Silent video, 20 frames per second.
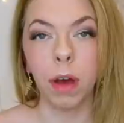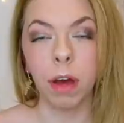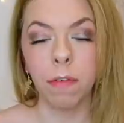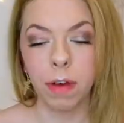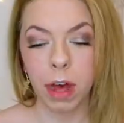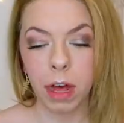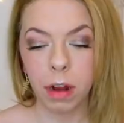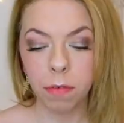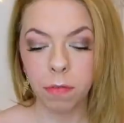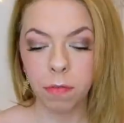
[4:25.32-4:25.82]
I've
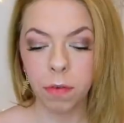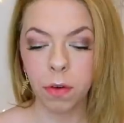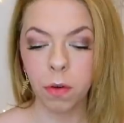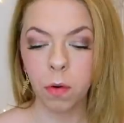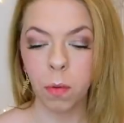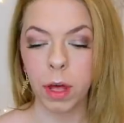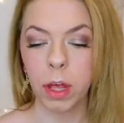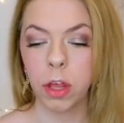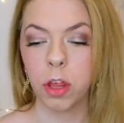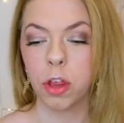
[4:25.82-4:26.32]
had a few
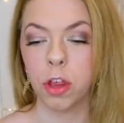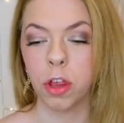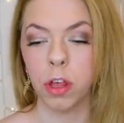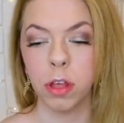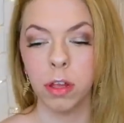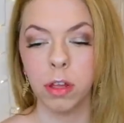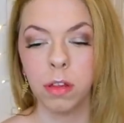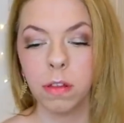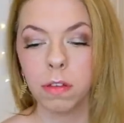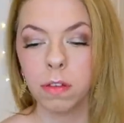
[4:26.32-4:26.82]

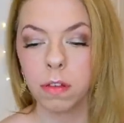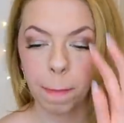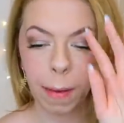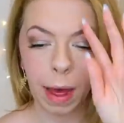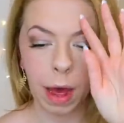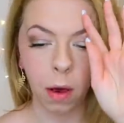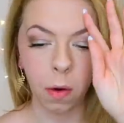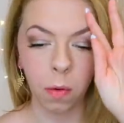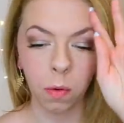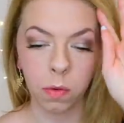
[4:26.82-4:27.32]
questions
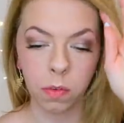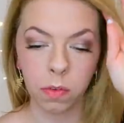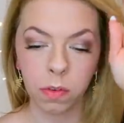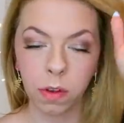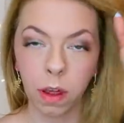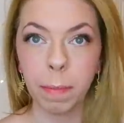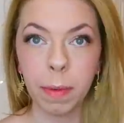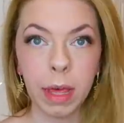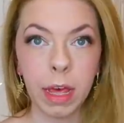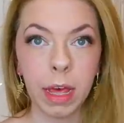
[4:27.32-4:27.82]
about
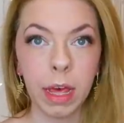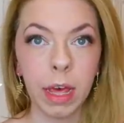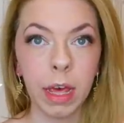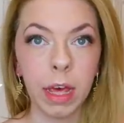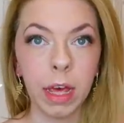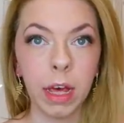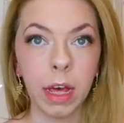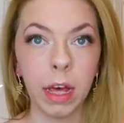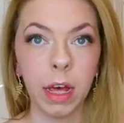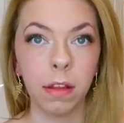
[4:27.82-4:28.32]

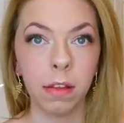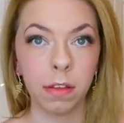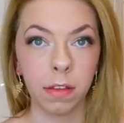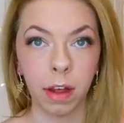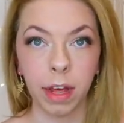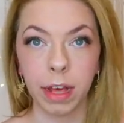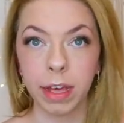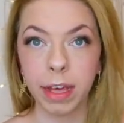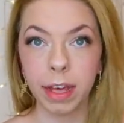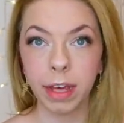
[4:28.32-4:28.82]
being
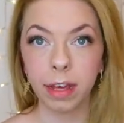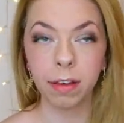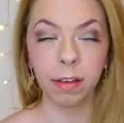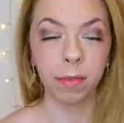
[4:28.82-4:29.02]
psychic.